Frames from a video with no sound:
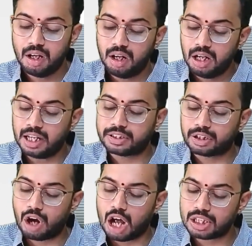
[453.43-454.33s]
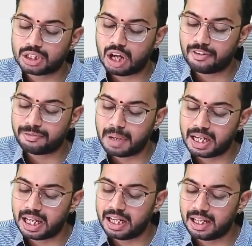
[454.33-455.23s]
Next, cost of
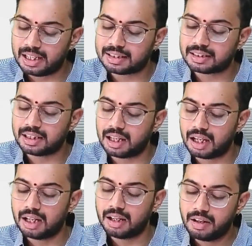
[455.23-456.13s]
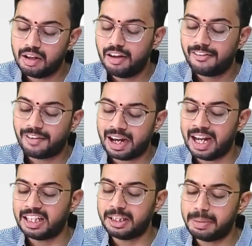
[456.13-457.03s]
materials for
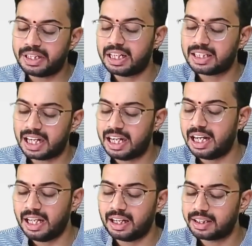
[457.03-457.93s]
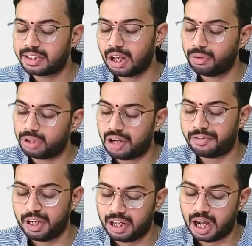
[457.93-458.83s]
exhibitions held in South
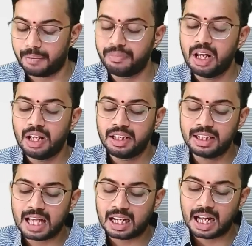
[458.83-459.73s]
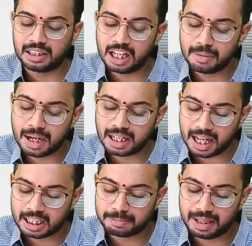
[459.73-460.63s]
Africa. These are nothing but
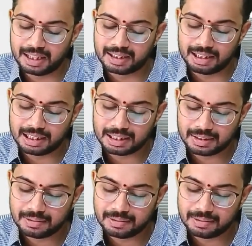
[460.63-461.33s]
expenses.